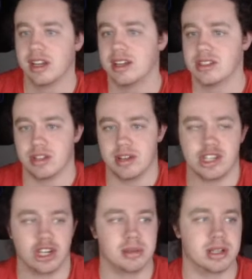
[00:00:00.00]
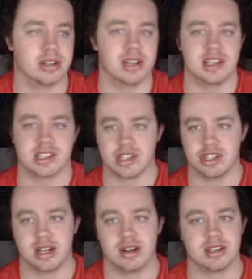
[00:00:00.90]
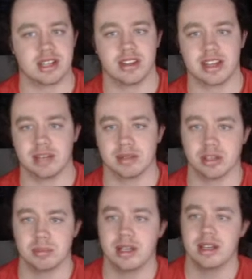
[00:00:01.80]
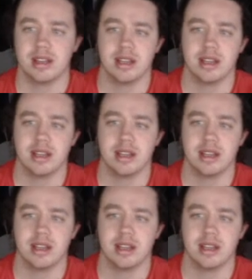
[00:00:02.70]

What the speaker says: So AJ Allmendinger, $9,600. I like him a good bit.